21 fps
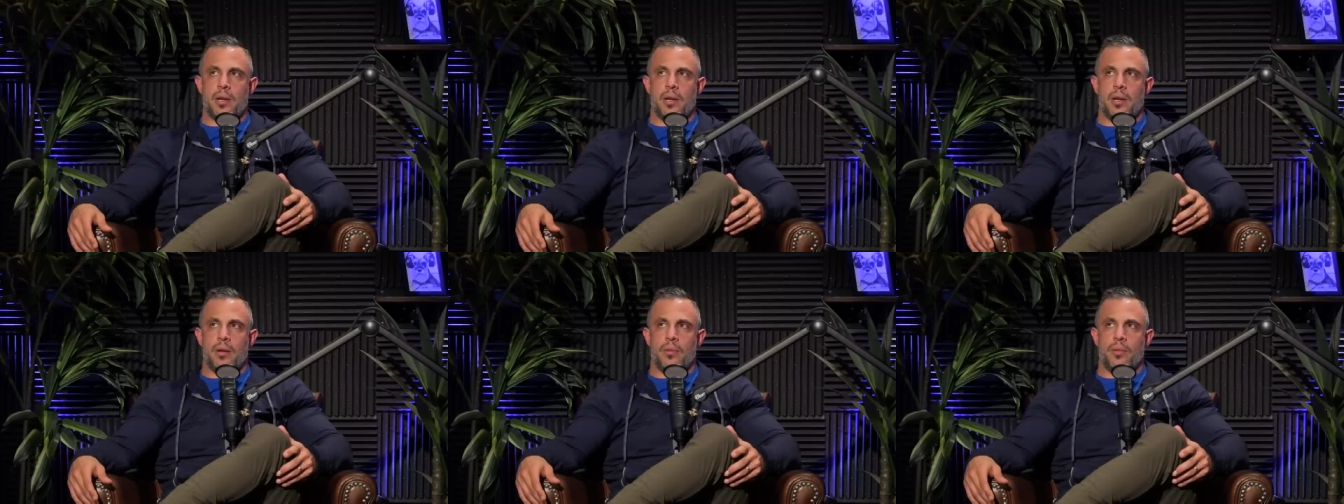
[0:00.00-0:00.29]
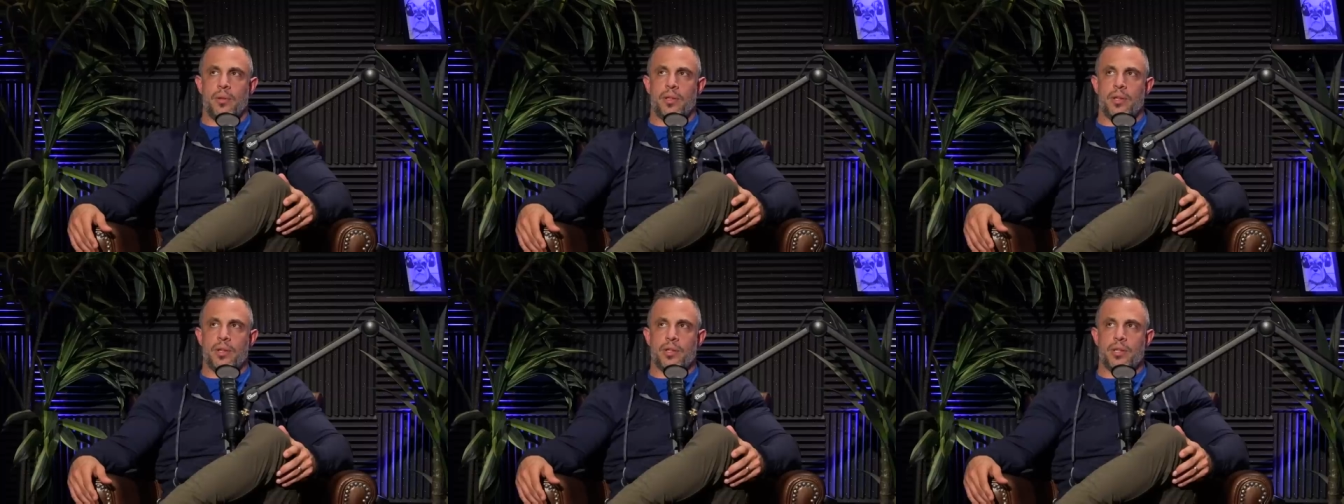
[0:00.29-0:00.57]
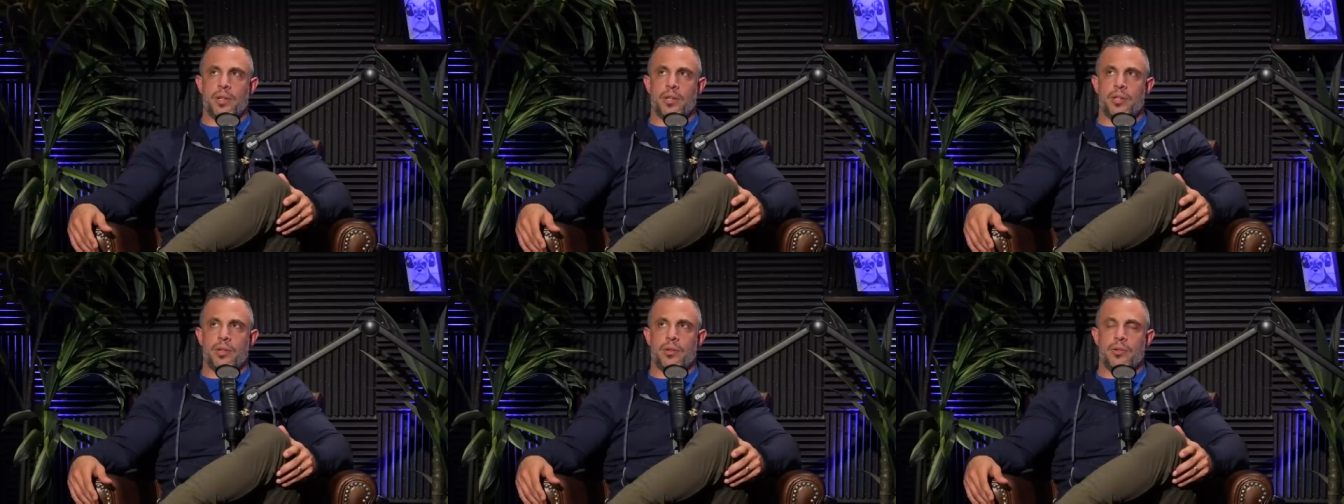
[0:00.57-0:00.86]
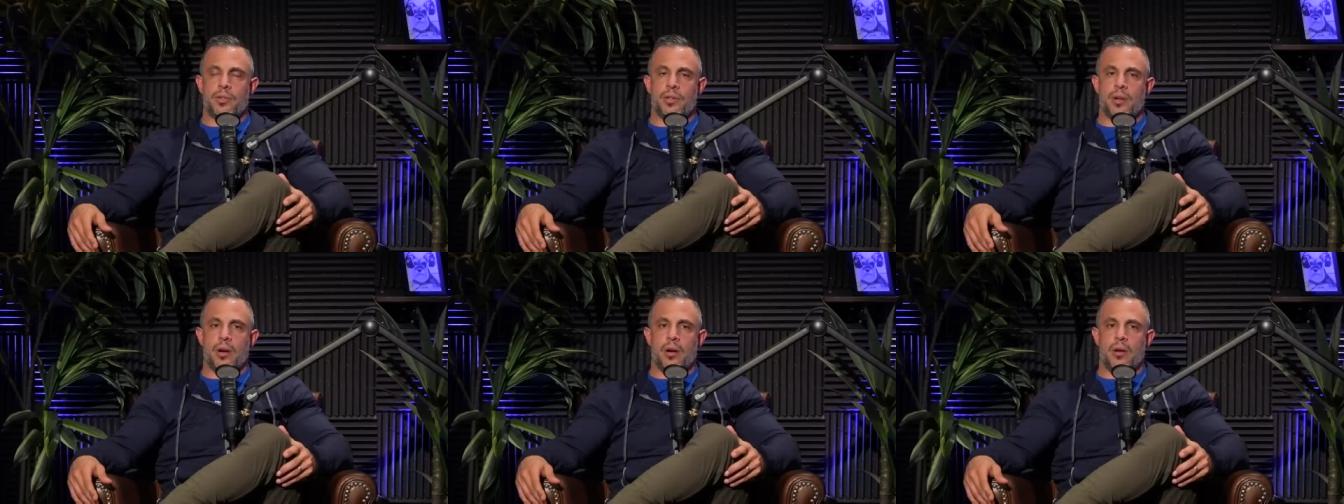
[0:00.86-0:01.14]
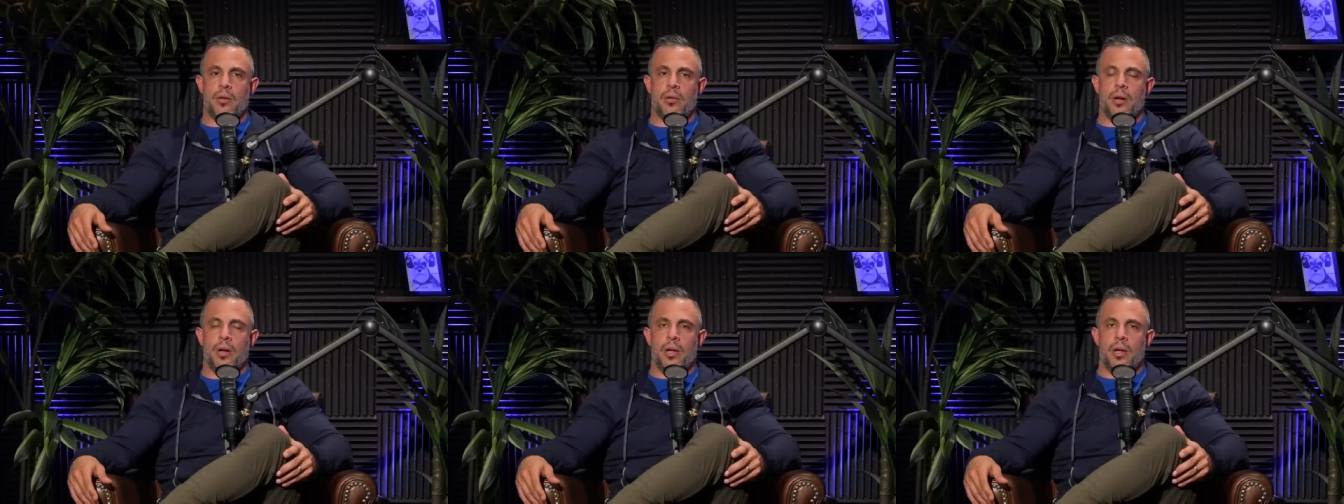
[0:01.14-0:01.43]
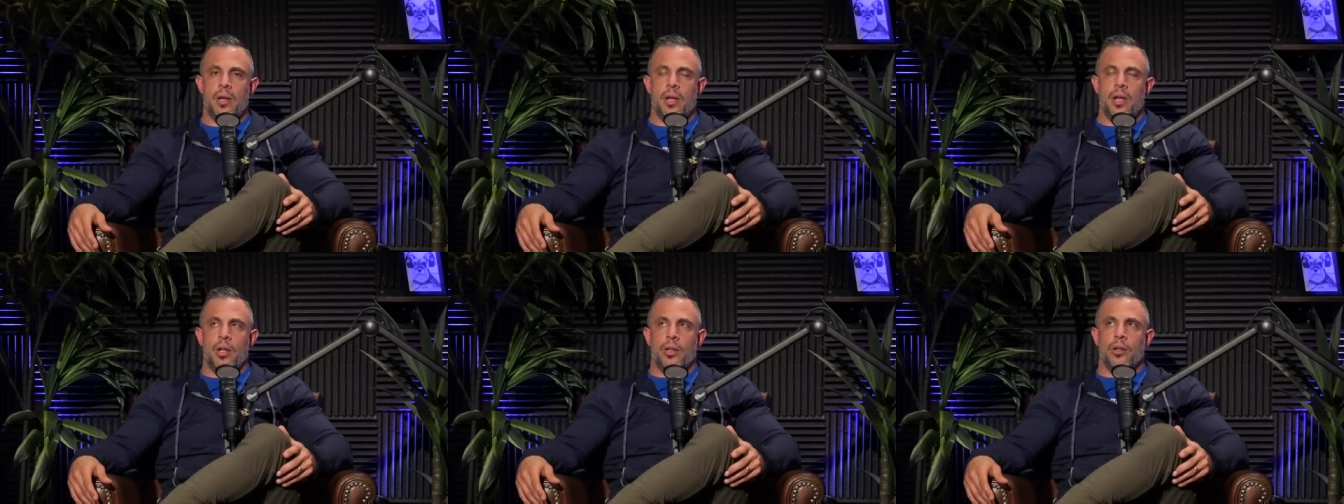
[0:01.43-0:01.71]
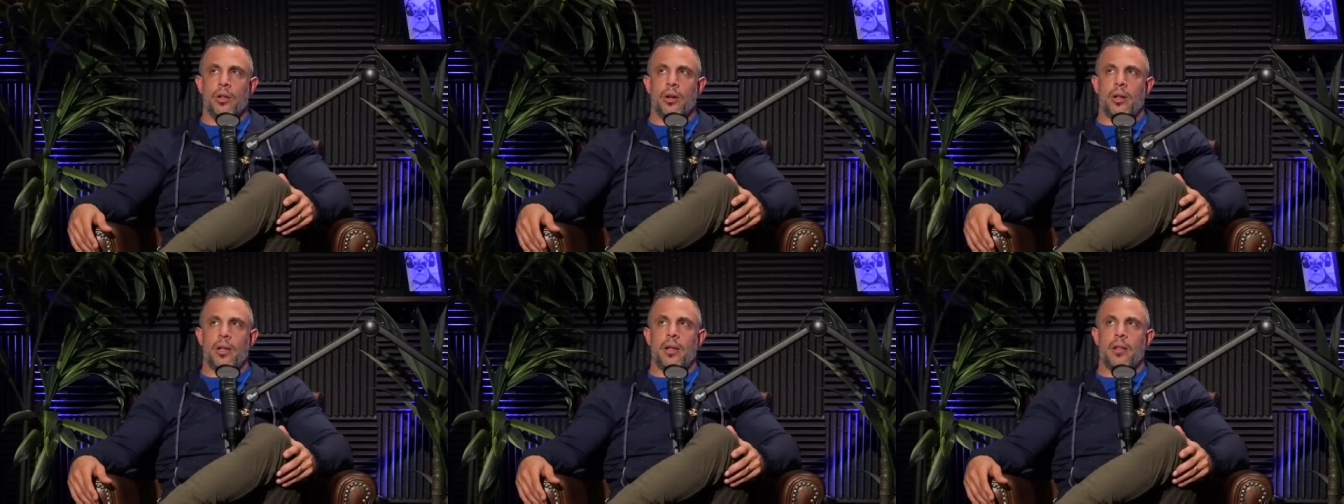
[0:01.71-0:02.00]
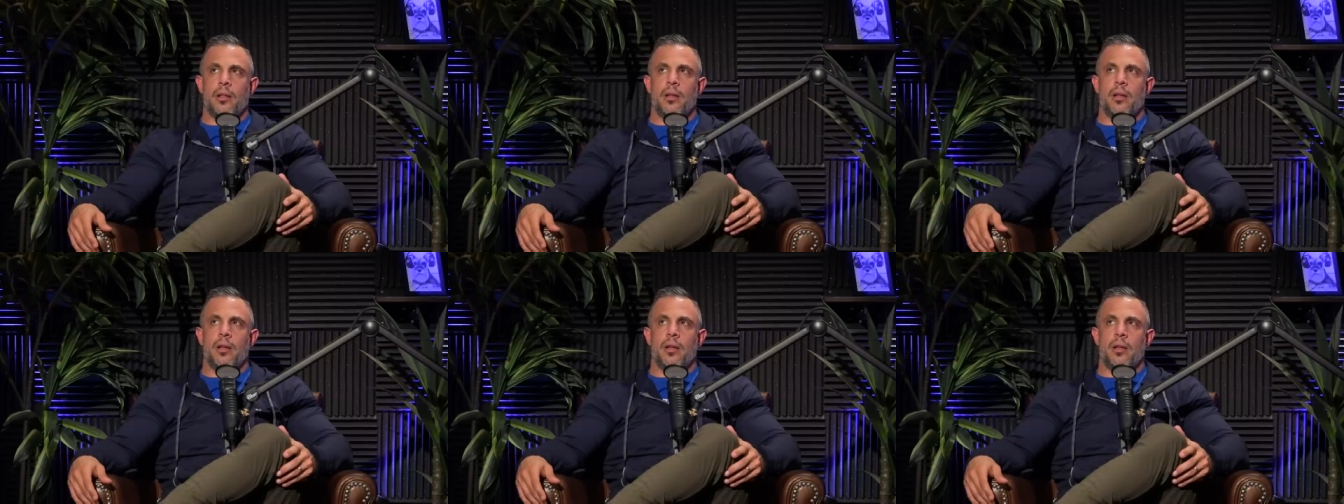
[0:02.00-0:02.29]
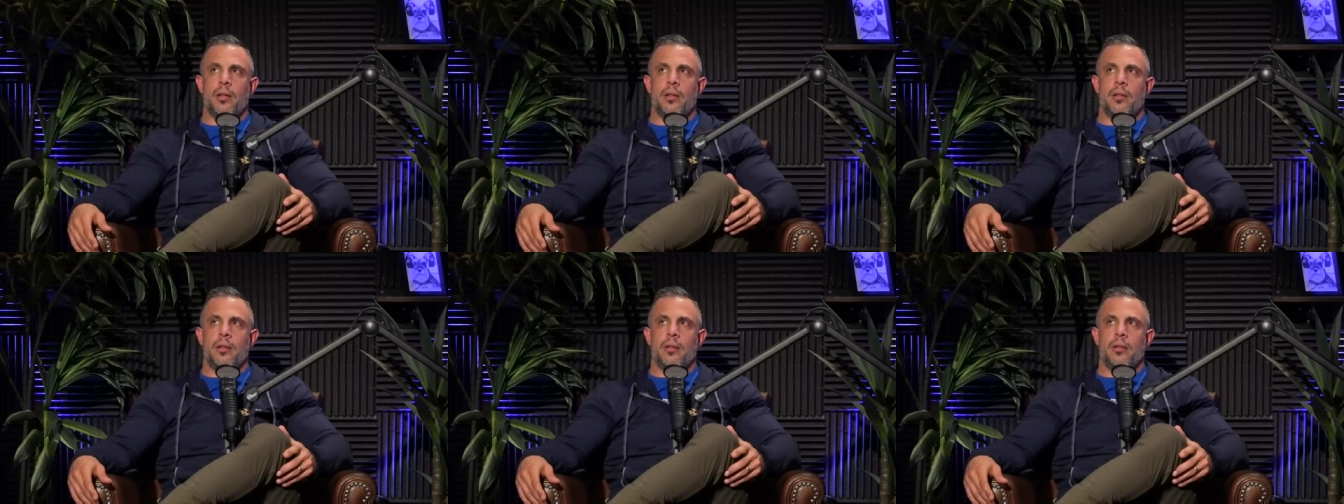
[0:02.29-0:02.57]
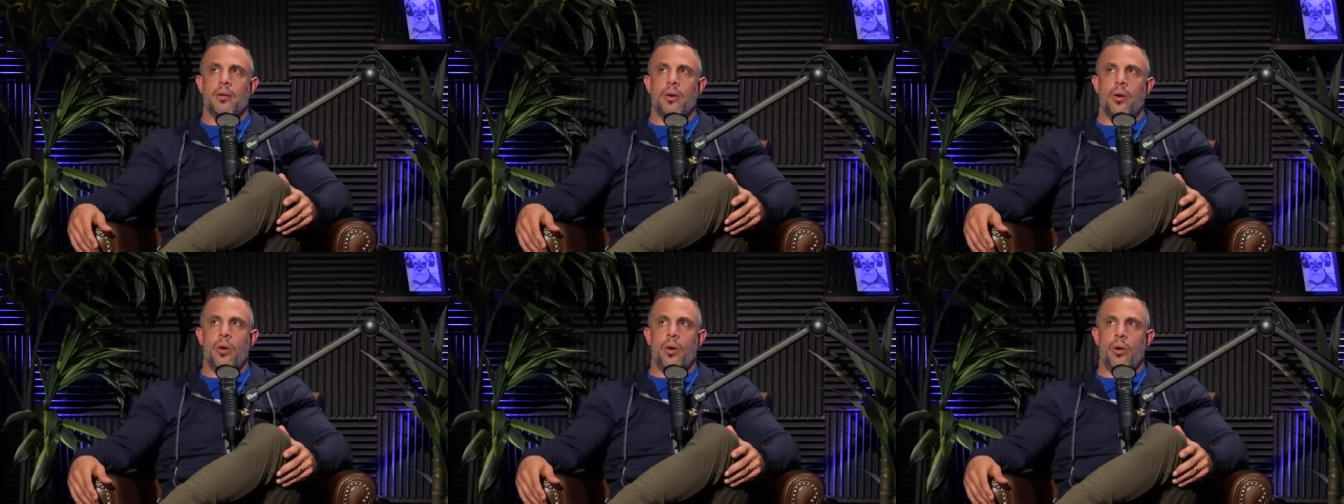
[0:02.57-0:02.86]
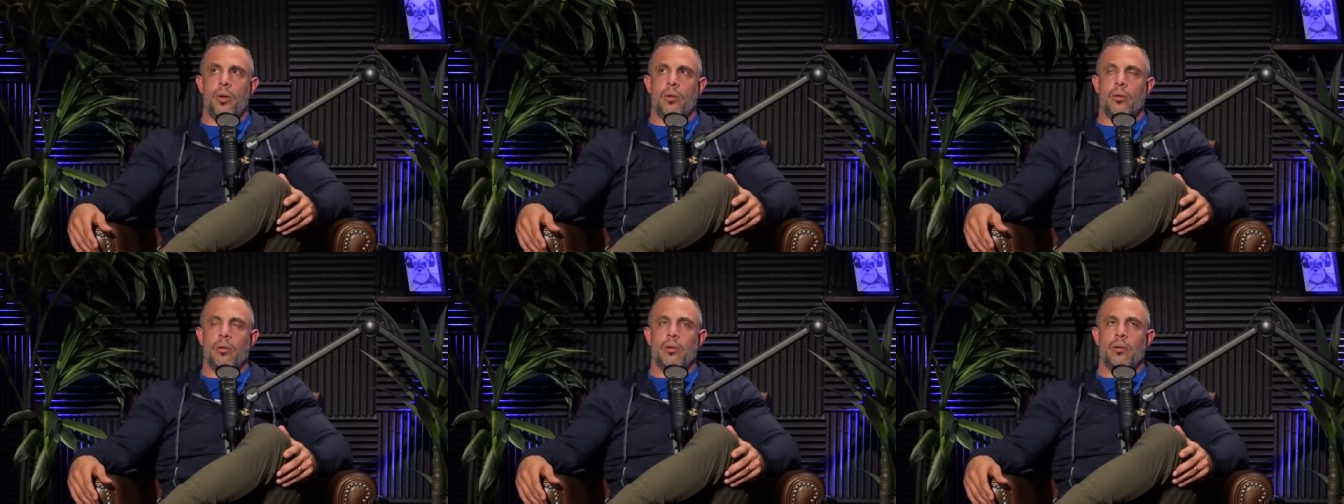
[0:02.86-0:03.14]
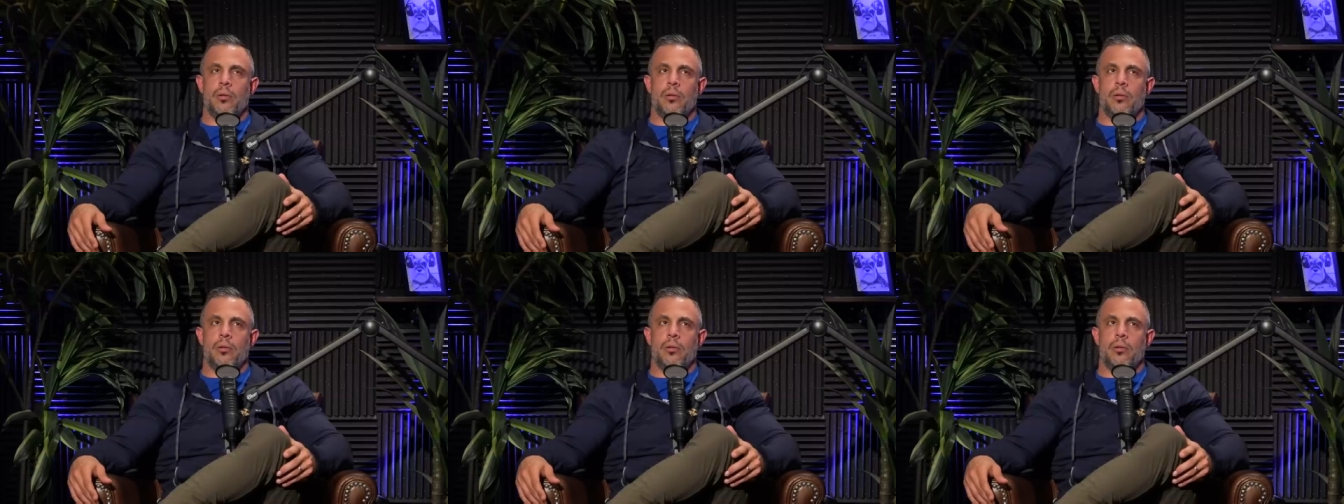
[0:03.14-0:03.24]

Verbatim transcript: uh, with this issue. So, look, the, the whole